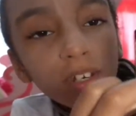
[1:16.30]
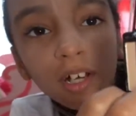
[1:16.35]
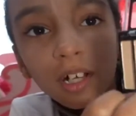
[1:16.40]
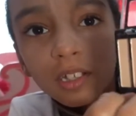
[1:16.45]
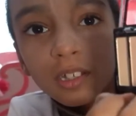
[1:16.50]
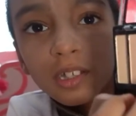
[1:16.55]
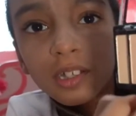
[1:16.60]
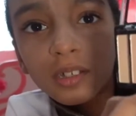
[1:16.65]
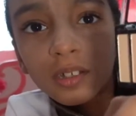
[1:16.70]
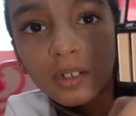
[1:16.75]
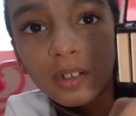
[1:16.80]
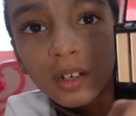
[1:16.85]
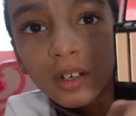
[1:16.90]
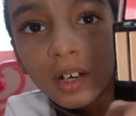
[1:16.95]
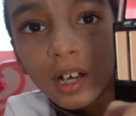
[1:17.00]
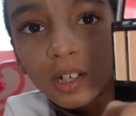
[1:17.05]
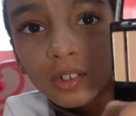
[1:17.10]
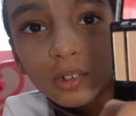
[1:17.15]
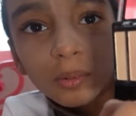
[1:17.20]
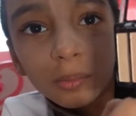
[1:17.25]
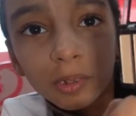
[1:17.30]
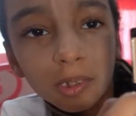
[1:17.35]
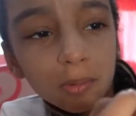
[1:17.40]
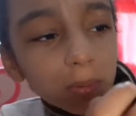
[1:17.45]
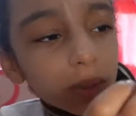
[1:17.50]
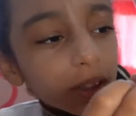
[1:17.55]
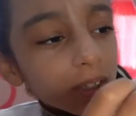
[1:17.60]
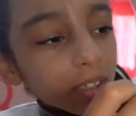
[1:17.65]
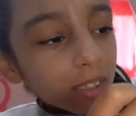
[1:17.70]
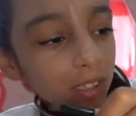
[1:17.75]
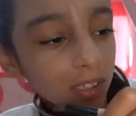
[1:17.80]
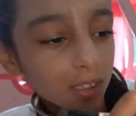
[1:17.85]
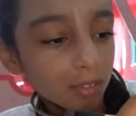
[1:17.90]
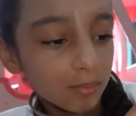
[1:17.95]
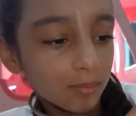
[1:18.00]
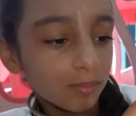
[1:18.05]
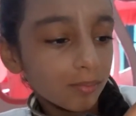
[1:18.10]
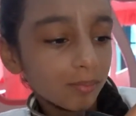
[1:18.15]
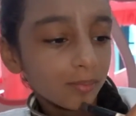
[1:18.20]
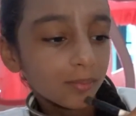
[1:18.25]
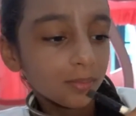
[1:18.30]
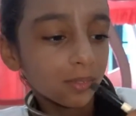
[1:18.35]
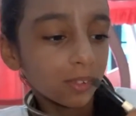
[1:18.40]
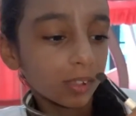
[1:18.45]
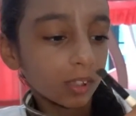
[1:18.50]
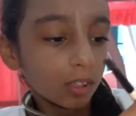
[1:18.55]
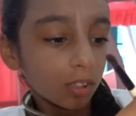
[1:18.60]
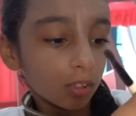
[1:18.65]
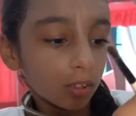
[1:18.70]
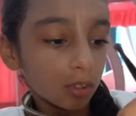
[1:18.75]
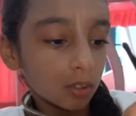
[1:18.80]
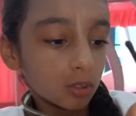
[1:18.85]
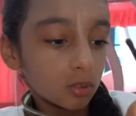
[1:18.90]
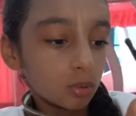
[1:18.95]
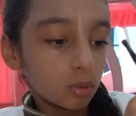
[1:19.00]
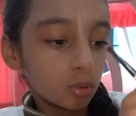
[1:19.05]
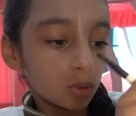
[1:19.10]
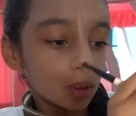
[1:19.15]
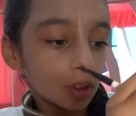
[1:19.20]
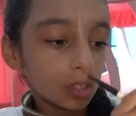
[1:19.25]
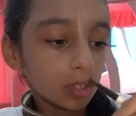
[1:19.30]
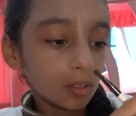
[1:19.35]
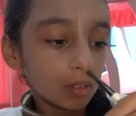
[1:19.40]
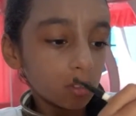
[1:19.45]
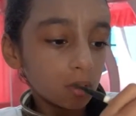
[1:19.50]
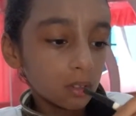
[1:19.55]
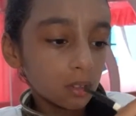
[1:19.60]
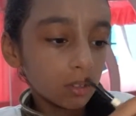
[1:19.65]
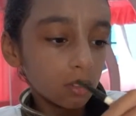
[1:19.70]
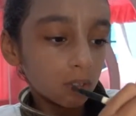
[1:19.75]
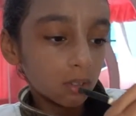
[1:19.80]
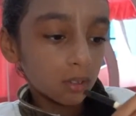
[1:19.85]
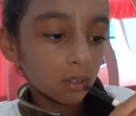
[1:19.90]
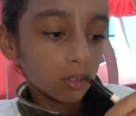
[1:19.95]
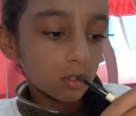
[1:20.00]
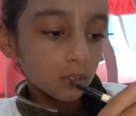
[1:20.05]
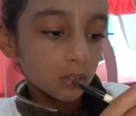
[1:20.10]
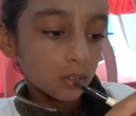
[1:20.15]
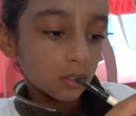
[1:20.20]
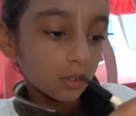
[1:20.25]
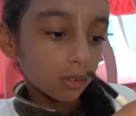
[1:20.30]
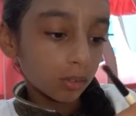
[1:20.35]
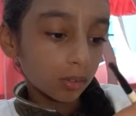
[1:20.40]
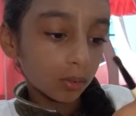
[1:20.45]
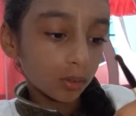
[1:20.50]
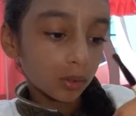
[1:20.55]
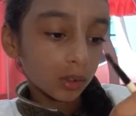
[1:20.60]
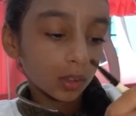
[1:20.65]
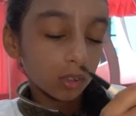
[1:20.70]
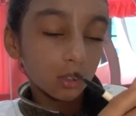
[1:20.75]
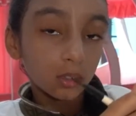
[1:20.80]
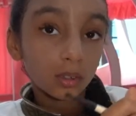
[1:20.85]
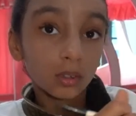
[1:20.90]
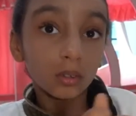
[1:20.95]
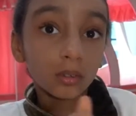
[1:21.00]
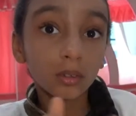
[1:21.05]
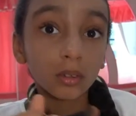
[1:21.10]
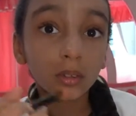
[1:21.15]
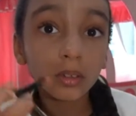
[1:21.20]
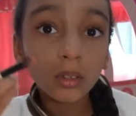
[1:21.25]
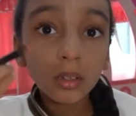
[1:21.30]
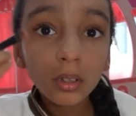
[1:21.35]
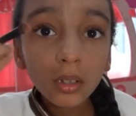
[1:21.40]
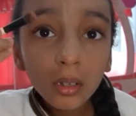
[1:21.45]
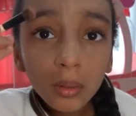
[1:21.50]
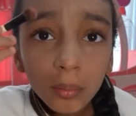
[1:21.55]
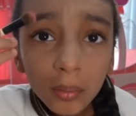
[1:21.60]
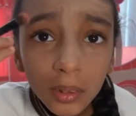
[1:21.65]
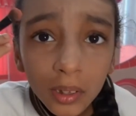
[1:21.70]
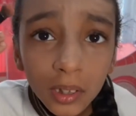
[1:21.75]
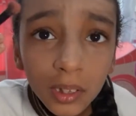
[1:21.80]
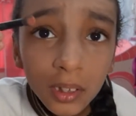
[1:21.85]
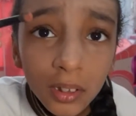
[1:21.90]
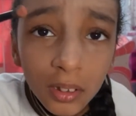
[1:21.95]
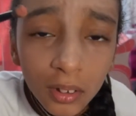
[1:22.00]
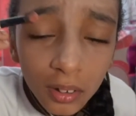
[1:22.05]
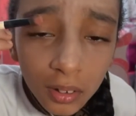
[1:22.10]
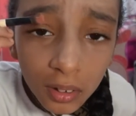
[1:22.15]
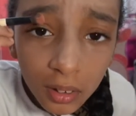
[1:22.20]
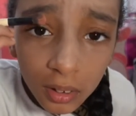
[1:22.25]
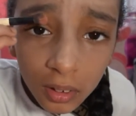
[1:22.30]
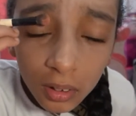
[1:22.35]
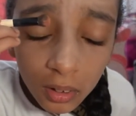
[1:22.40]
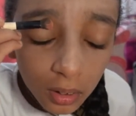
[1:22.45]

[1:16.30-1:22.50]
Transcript: nuts, not so much sparkly. It's gonna look cool. Okay, over here.